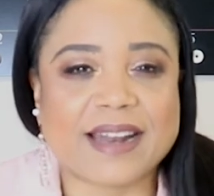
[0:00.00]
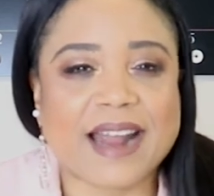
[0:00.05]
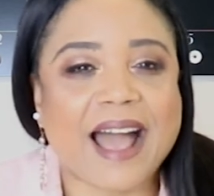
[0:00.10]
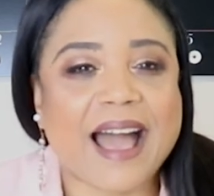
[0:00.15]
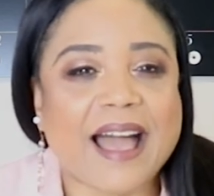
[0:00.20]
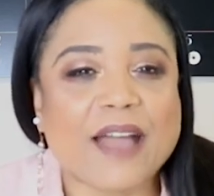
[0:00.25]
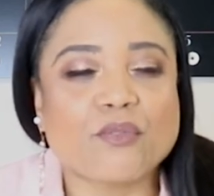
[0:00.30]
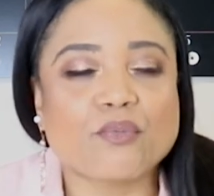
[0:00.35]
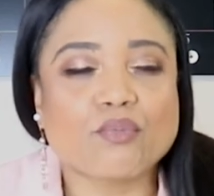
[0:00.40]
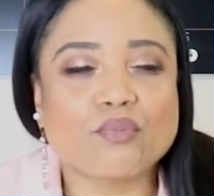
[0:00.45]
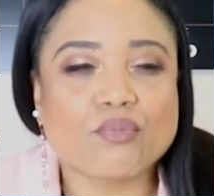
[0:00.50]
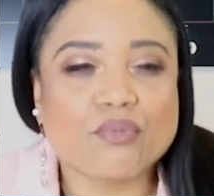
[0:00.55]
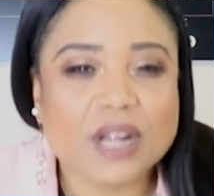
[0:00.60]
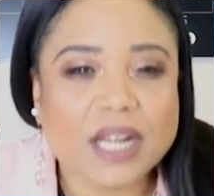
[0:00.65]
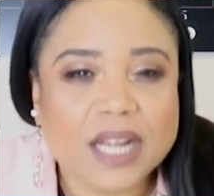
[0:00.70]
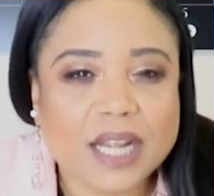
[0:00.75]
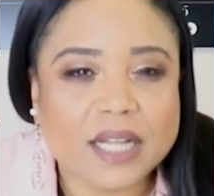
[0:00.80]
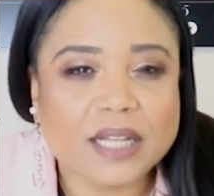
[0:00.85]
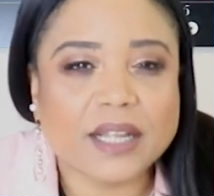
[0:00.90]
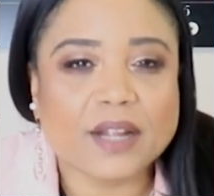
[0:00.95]
And I
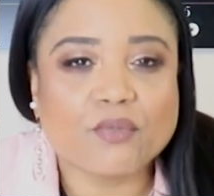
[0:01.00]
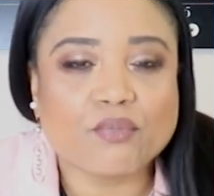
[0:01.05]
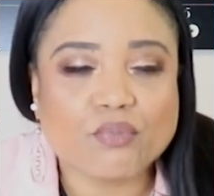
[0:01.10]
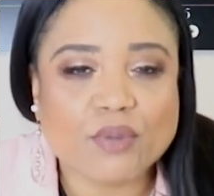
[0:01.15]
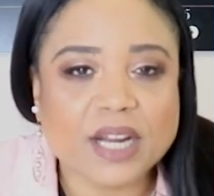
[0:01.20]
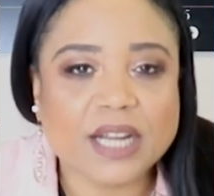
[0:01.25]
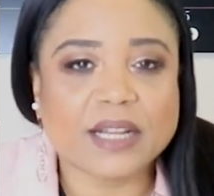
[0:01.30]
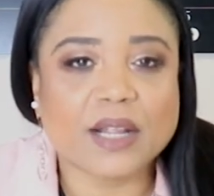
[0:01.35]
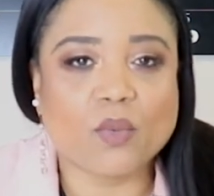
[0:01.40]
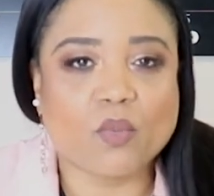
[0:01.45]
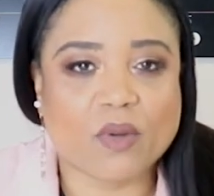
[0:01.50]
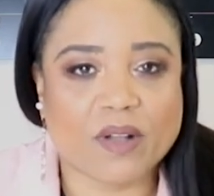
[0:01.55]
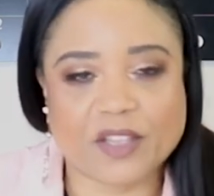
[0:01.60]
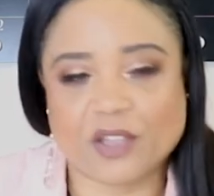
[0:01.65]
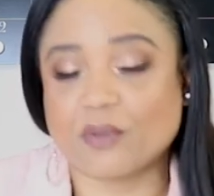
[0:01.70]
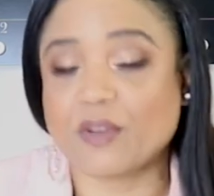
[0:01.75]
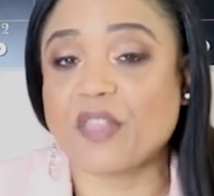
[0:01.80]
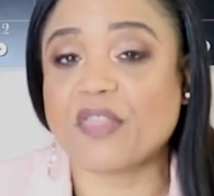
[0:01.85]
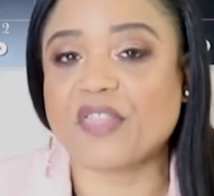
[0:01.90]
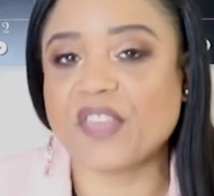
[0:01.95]
really, really want
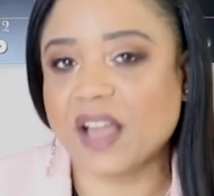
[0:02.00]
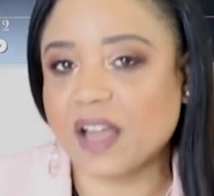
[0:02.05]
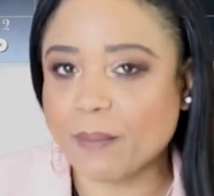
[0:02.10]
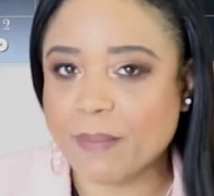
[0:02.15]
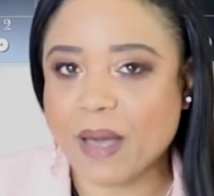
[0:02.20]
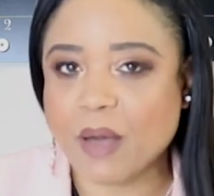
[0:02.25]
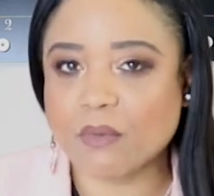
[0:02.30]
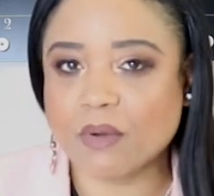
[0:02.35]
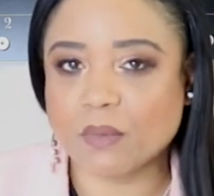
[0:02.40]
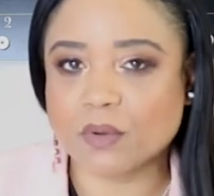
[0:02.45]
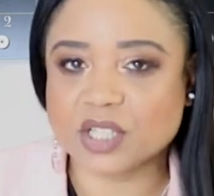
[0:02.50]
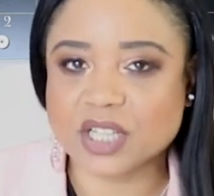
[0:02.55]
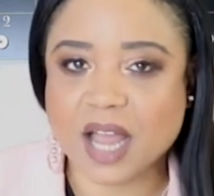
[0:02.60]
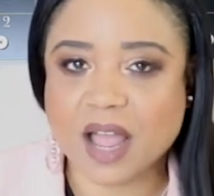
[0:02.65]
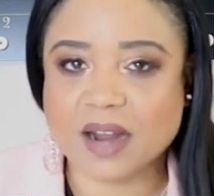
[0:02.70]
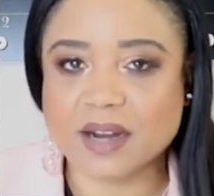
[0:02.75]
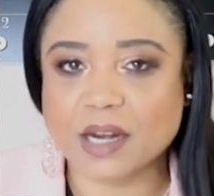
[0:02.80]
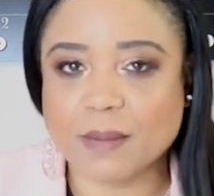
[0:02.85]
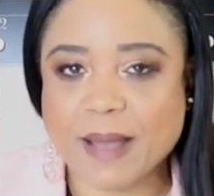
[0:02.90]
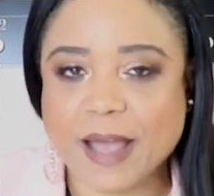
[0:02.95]
you to think about what we're
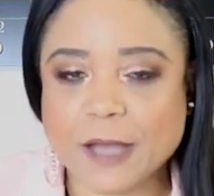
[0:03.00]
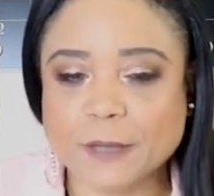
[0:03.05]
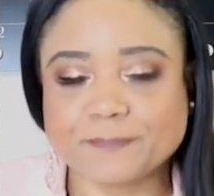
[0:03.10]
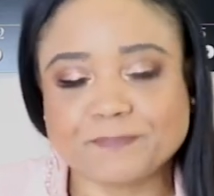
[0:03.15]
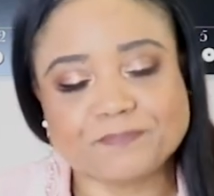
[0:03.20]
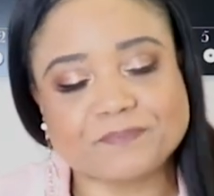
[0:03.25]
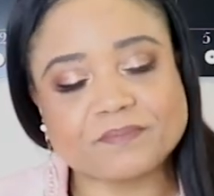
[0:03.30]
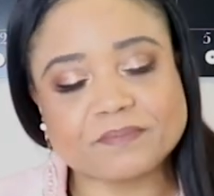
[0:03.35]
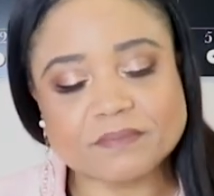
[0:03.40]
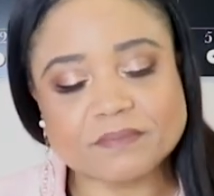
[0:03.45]
talking about.